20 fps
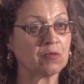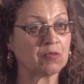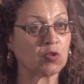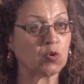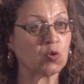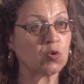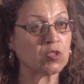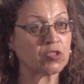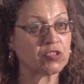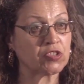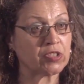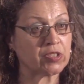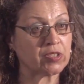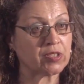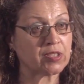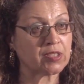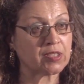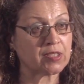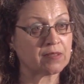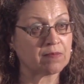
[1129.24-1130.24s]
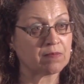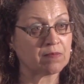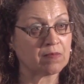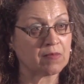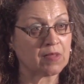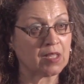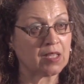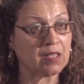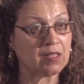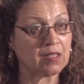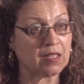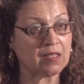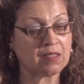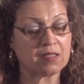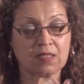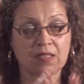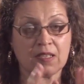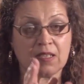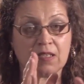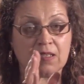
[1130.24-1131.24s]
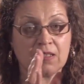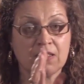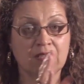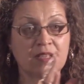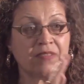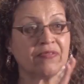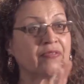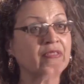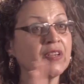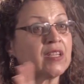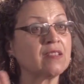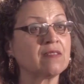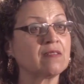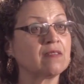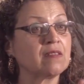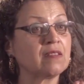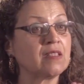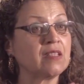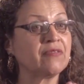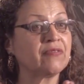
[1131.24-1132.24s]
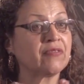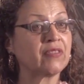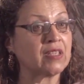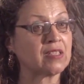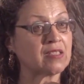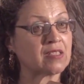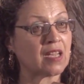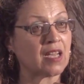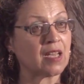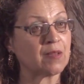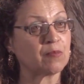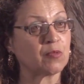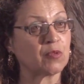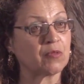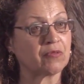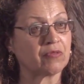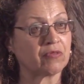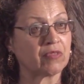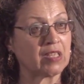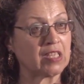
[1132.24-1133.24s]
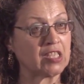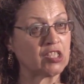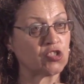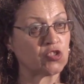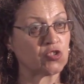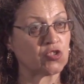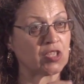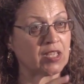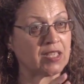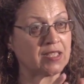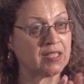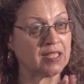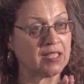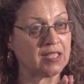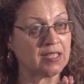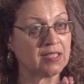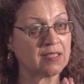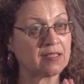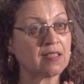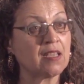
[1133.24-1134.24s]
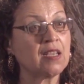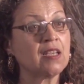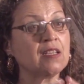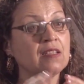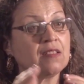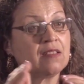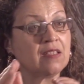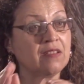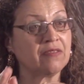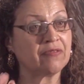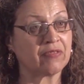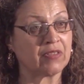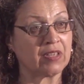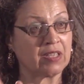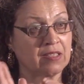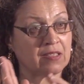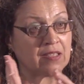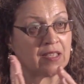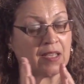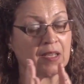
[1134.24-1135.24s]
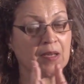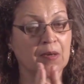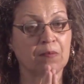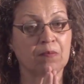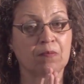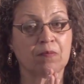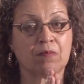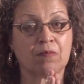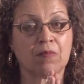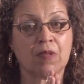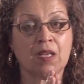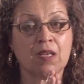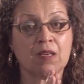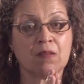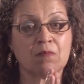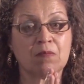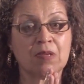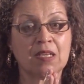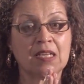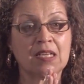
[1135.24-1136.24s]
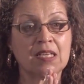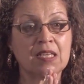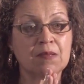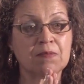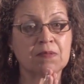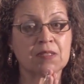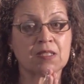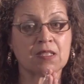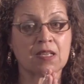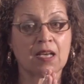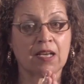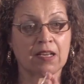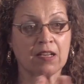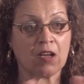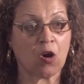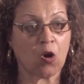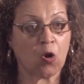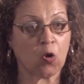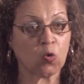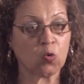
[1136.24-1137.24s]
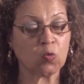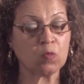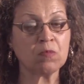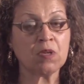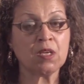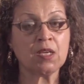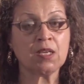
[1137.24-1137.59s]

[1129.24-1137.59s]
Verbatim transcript: of cultures, there's a different, different type of religious ideas, different um, beliefs at home,